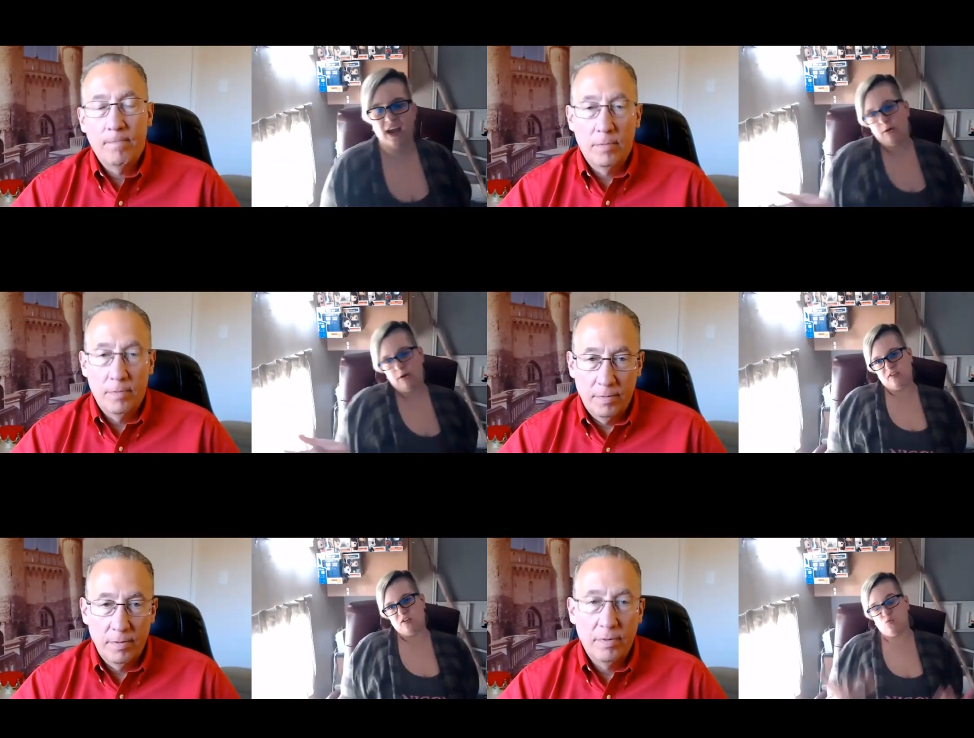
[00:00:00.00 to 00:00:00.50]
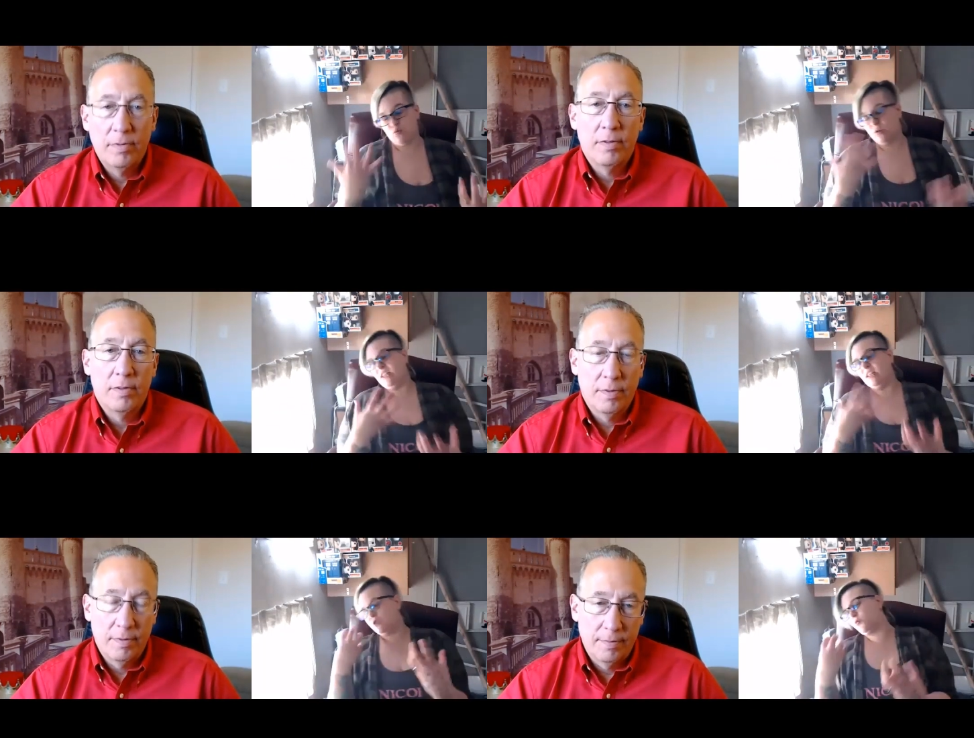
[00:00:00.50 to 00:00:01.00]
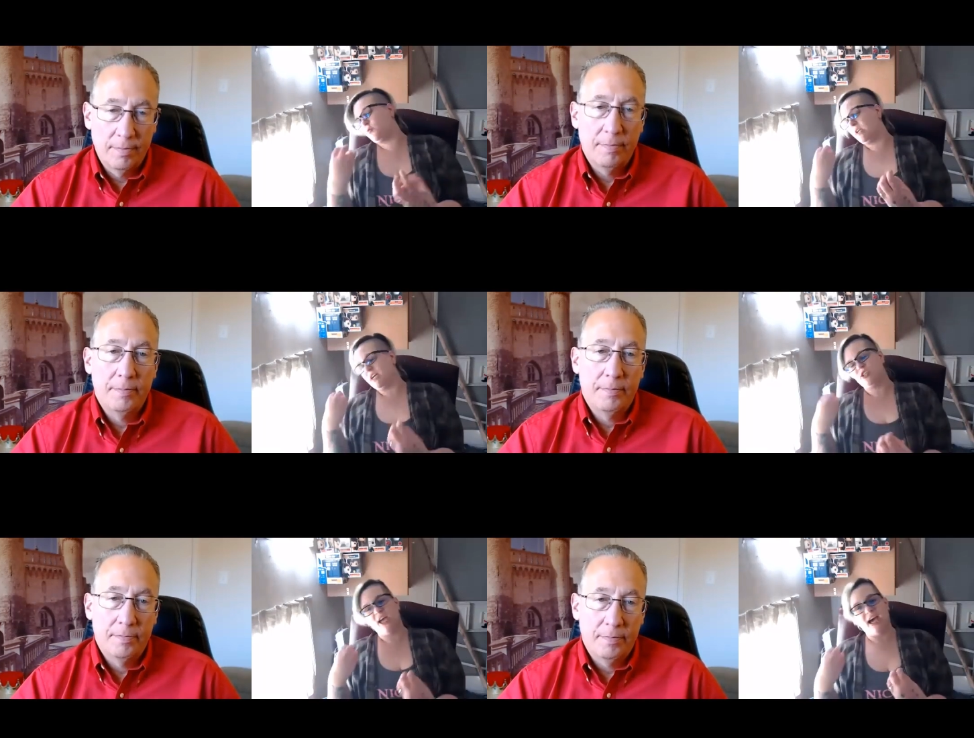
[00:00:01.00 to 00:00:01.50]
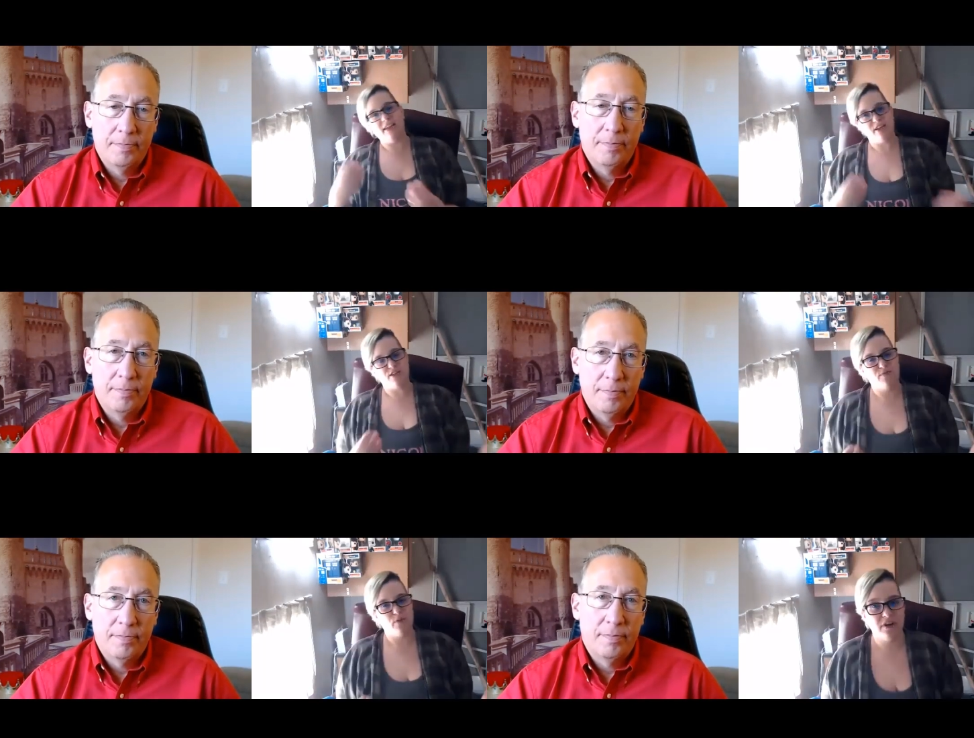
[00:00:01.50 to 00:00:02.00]
Speaker 1: now if it's really, truly a
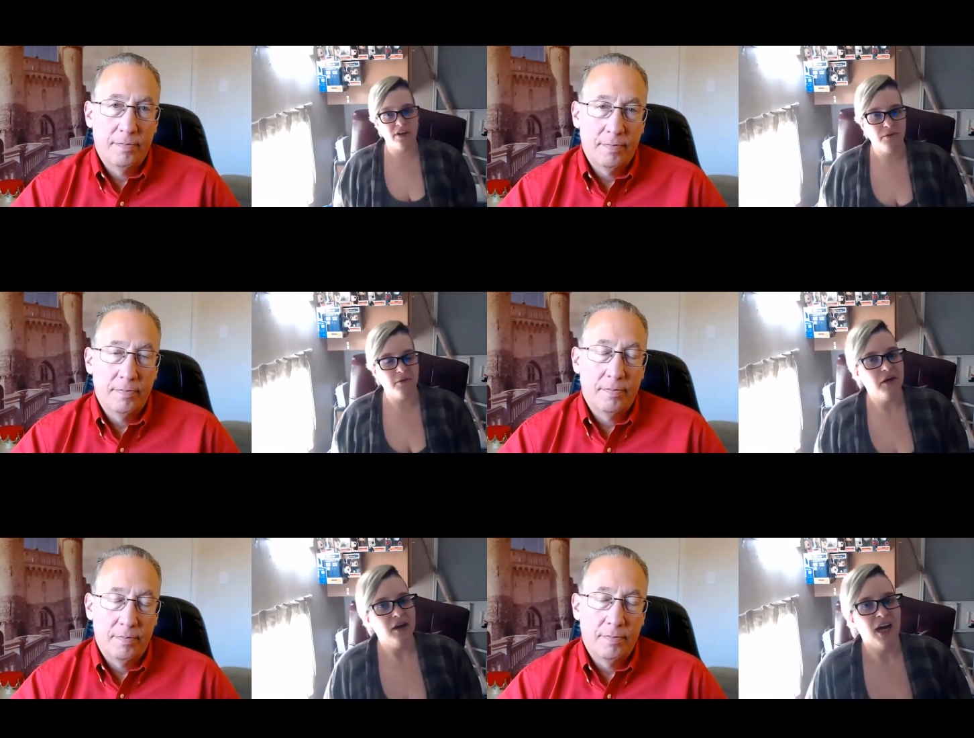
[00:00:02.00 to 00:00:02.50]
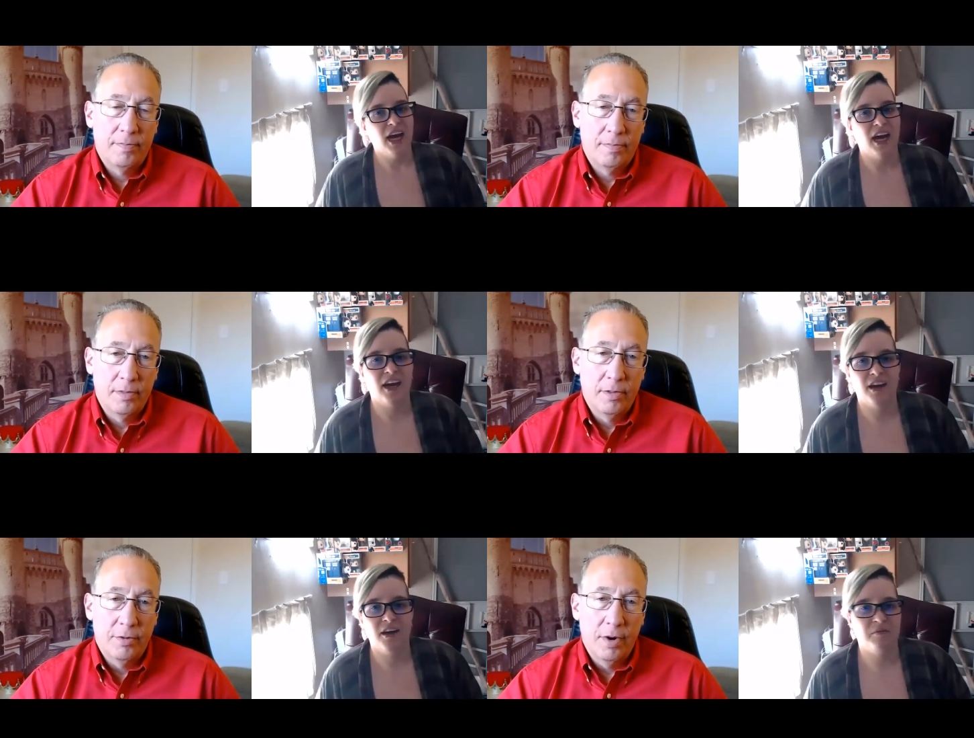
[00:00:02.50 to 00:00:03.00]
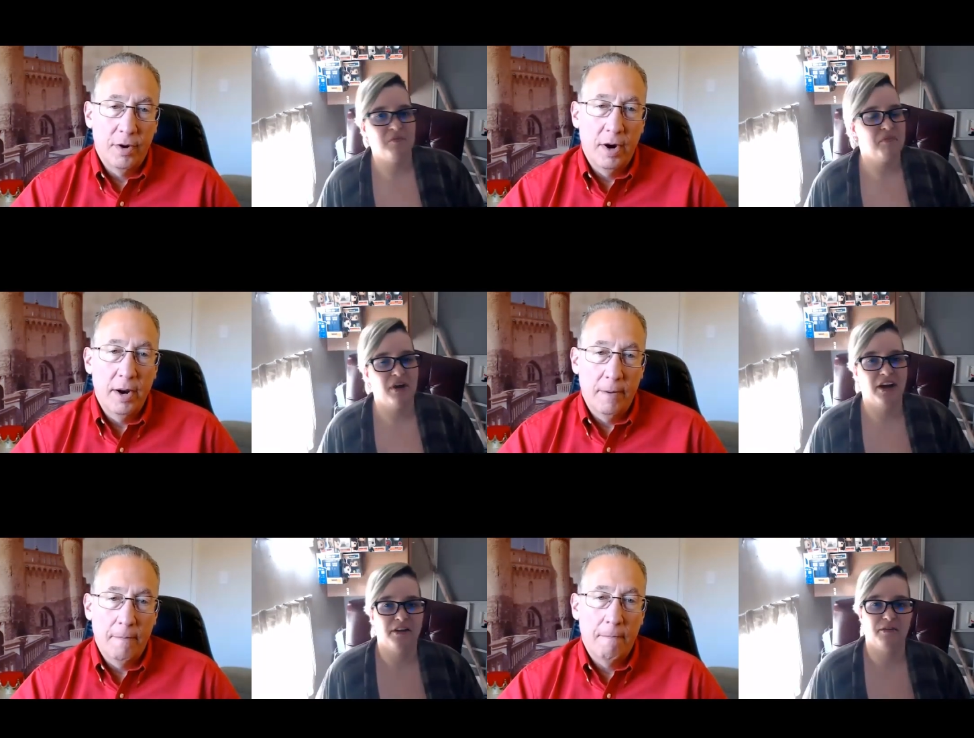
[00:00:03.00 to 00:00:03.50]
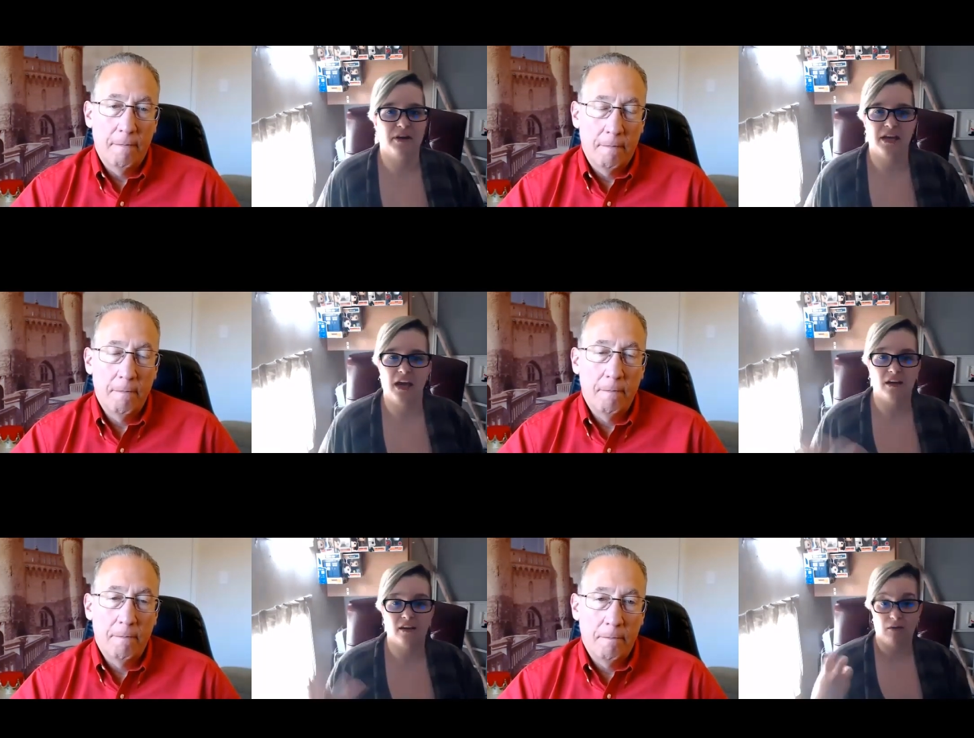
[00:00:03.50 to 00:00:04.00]
challenge for you. But I agree,
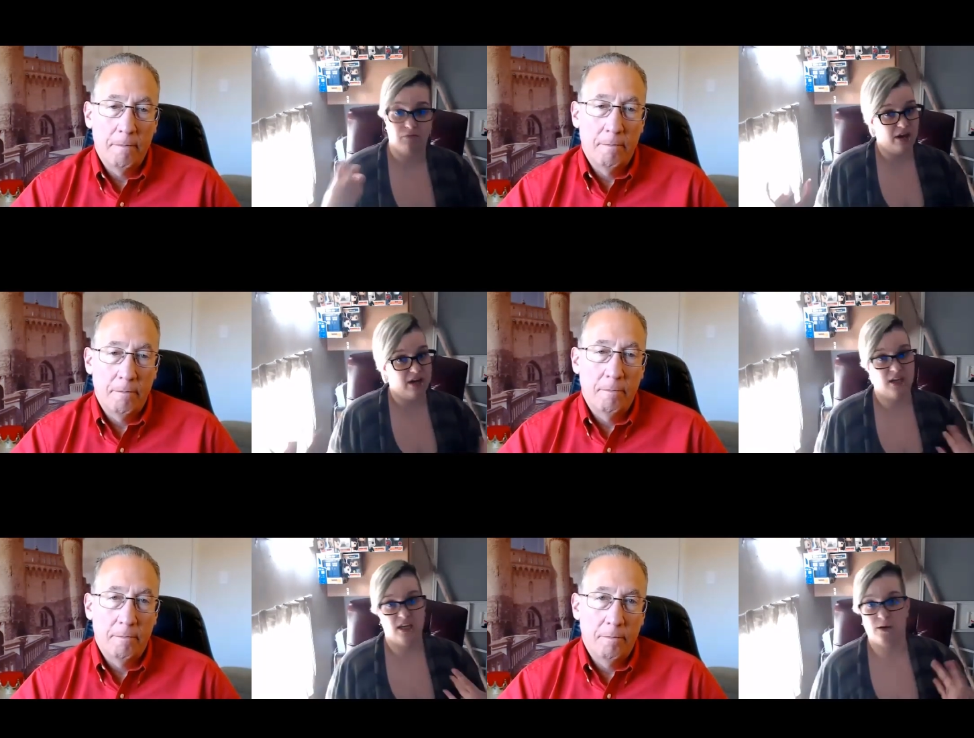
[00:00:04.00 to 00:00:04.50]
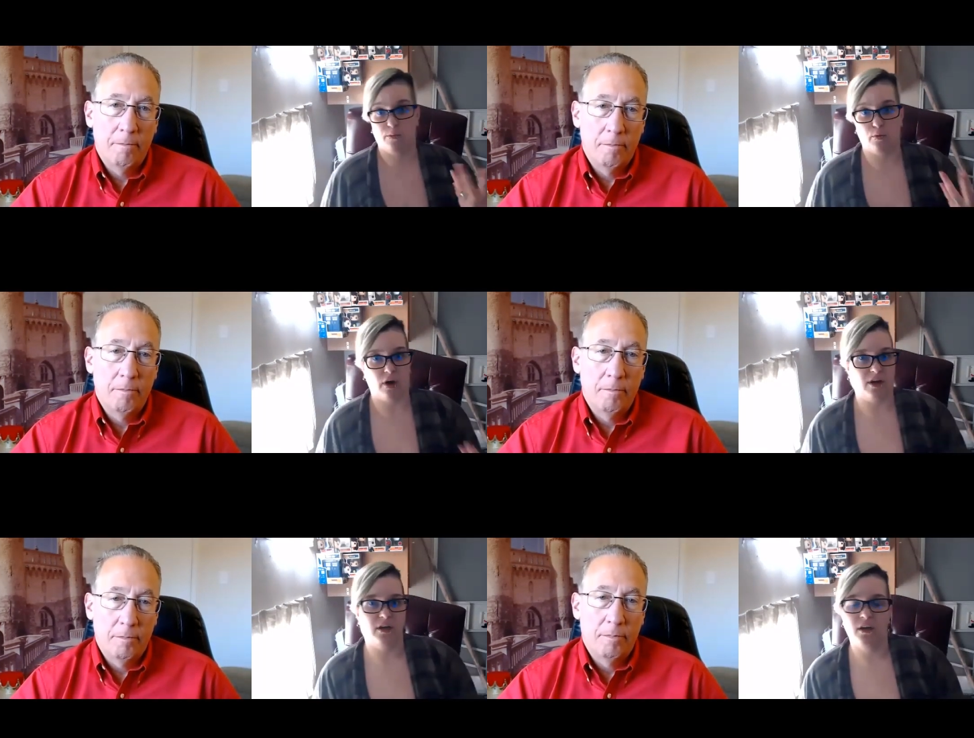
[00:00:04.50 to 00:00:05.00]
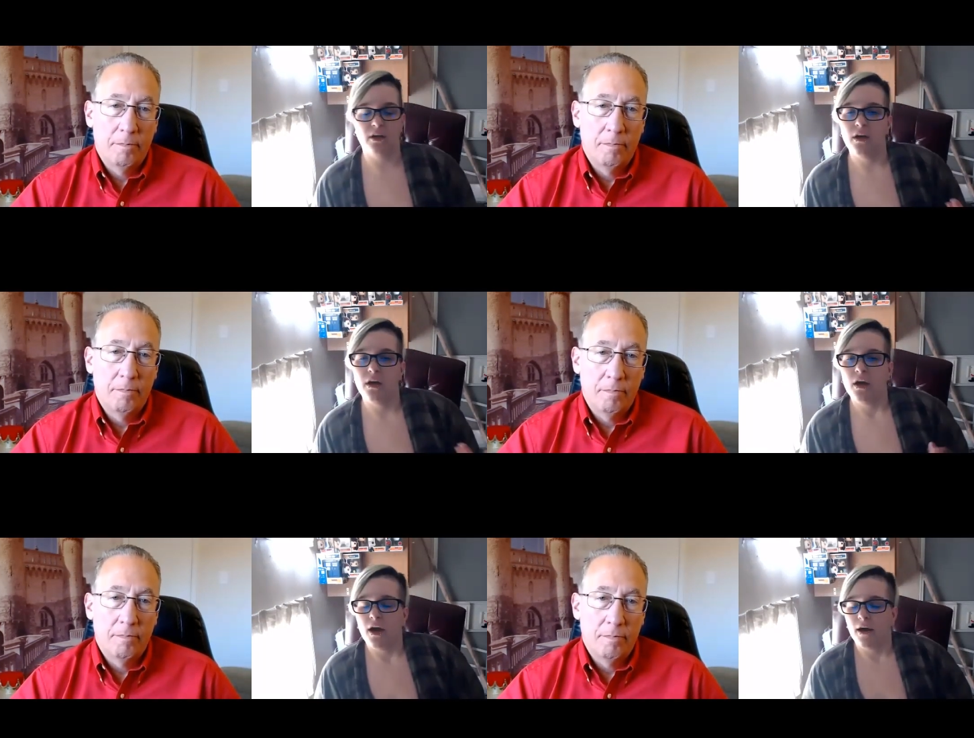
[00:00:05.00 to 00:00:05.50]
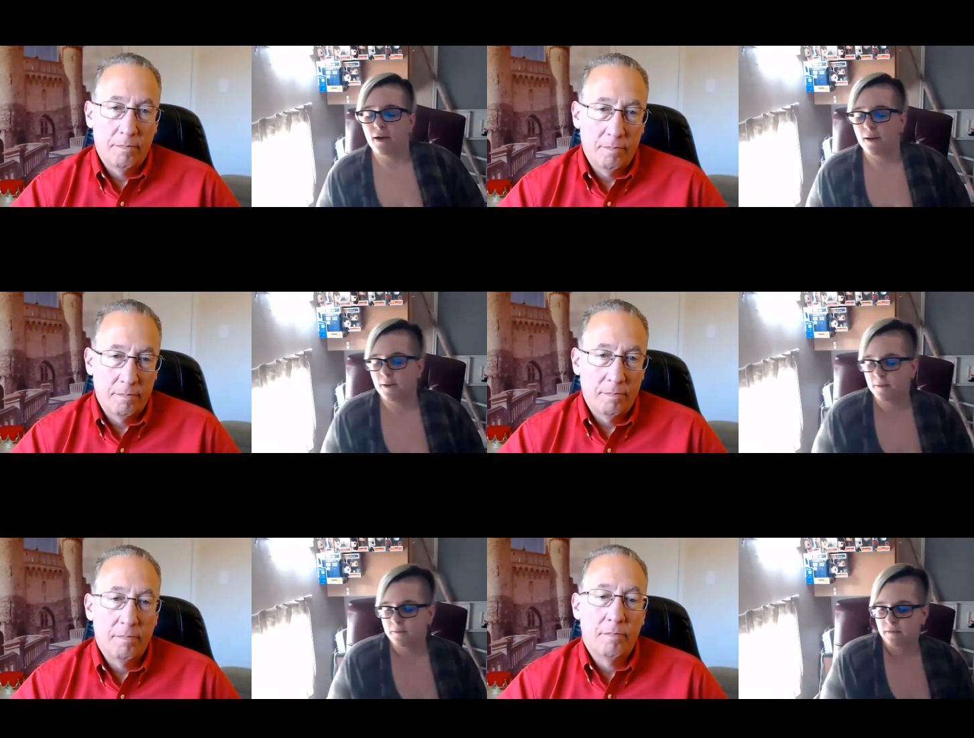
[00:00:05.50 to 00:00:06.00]
get writing, keep writing.
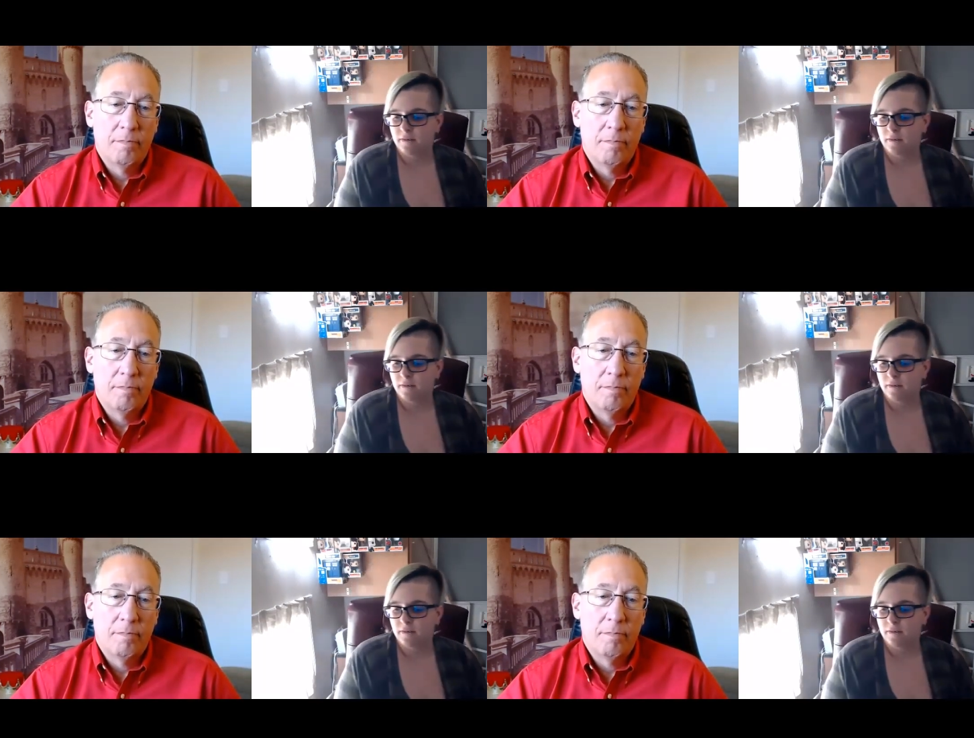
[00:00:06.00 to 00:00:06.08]
Now,